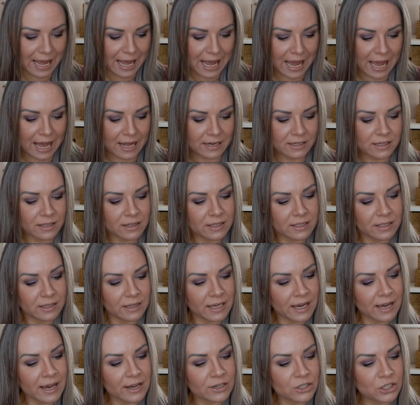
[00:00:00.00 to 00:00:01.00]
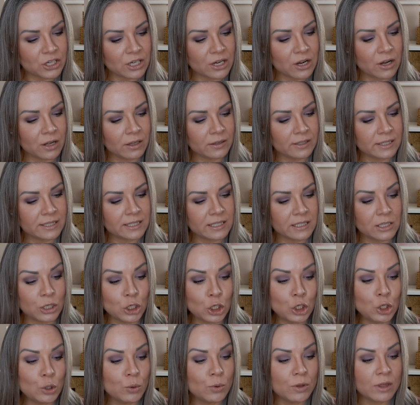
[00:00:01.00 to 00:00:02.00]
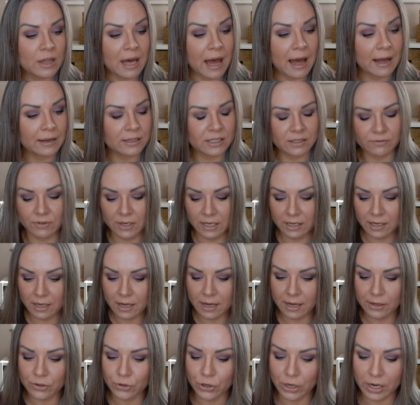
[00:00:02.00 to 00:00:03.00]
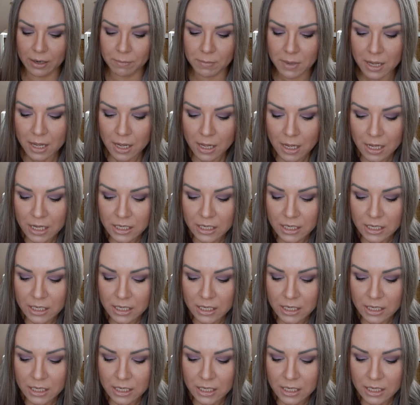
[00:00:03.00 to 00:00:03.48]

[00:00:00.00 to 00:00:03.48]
and they actually call this the youth activating eye cream